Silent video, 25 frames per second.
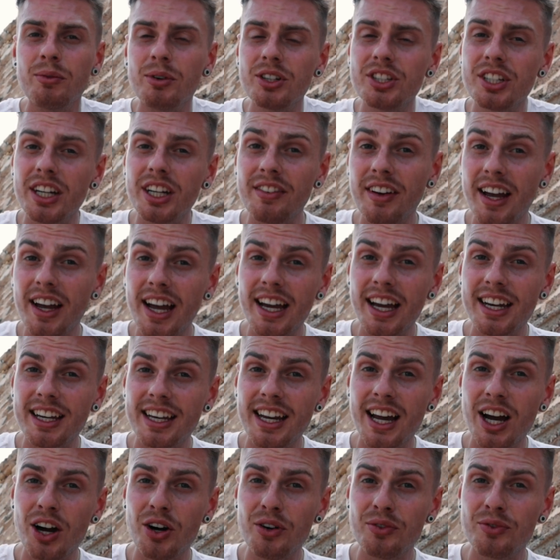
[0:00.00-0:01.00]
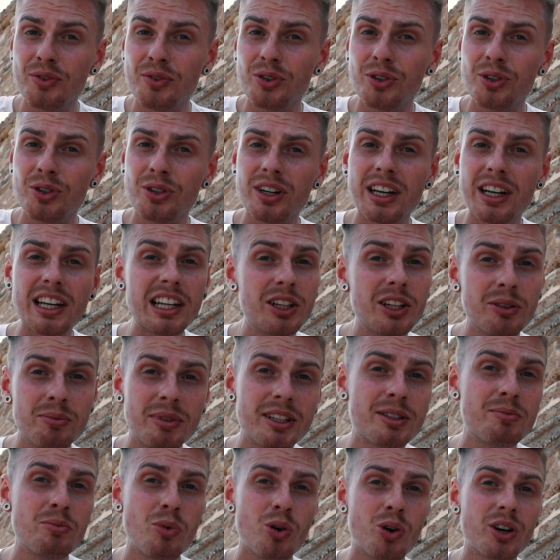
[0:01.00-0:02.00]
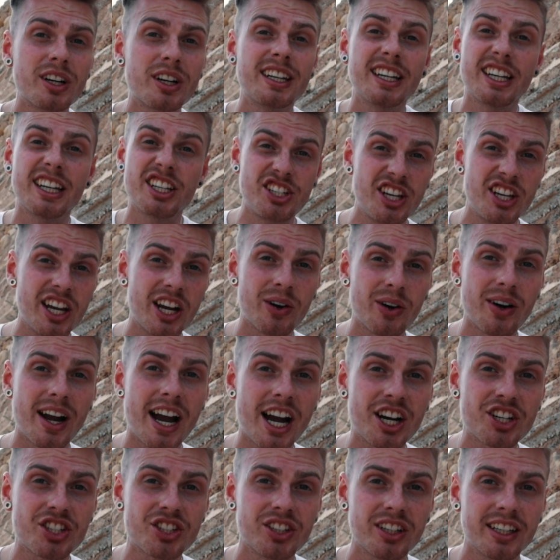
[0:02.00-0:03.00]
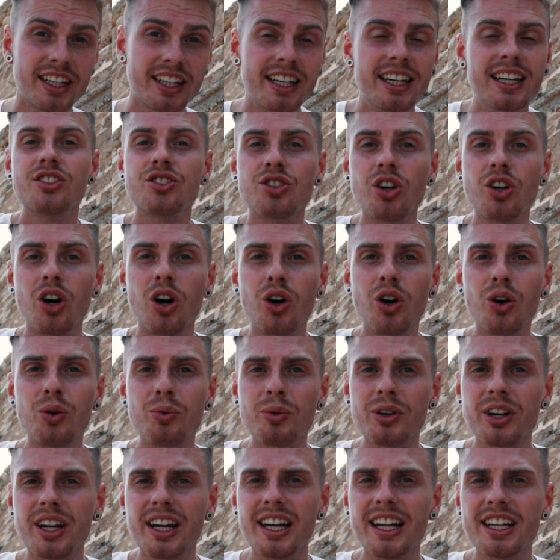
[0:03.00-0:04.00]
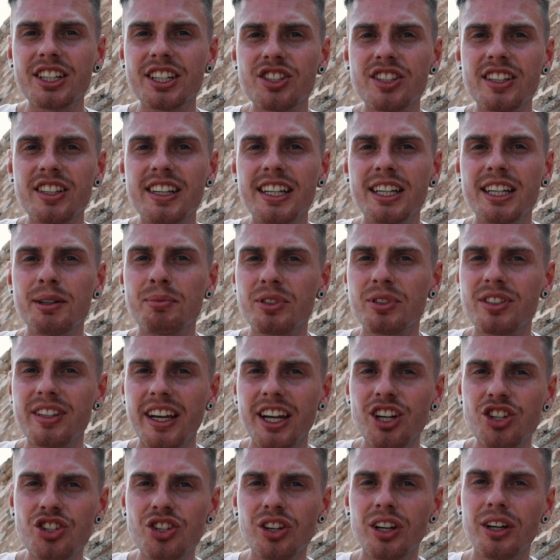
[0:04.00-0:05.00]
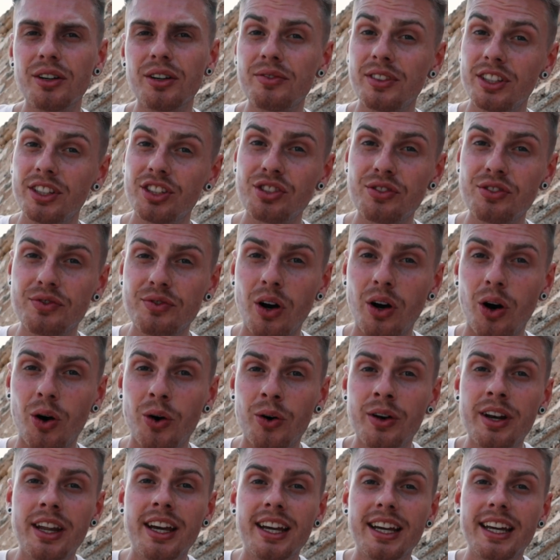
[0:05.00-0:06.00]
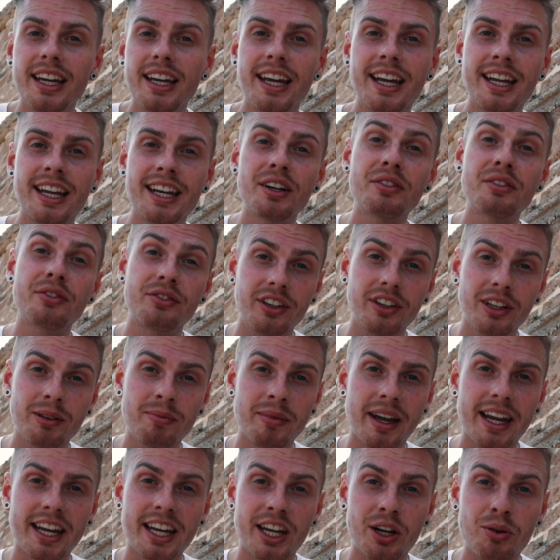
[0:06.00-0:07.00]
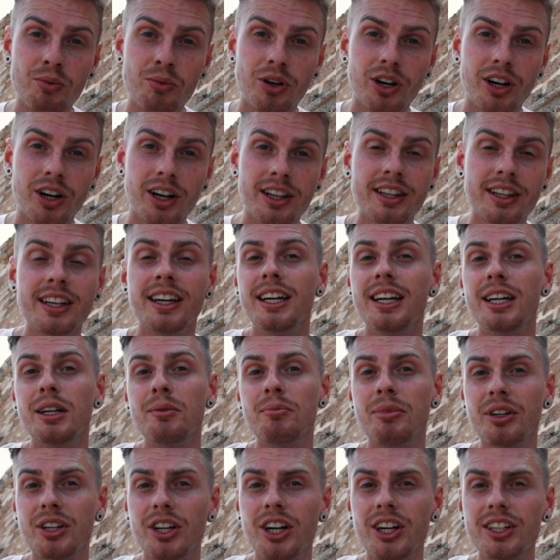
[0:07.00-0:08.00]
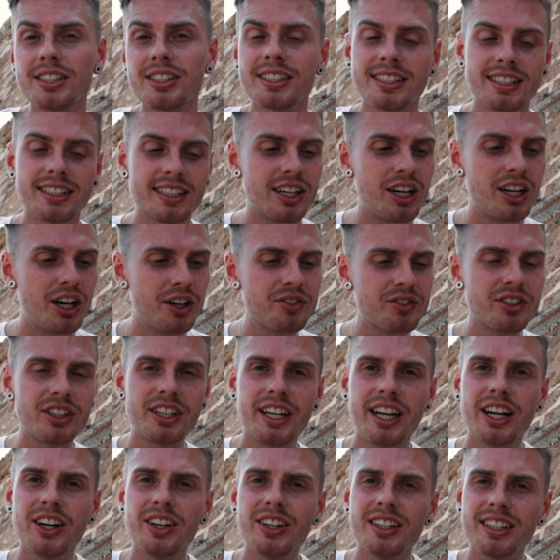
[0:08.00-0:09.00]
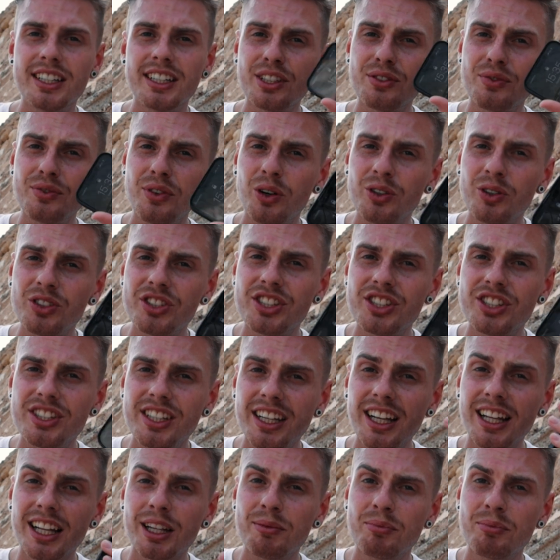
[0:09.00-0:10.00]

which I've had now for a little bit more than a year actually. So we're gonna see the potential of this phone in a filmmaking world, because after a year this phone still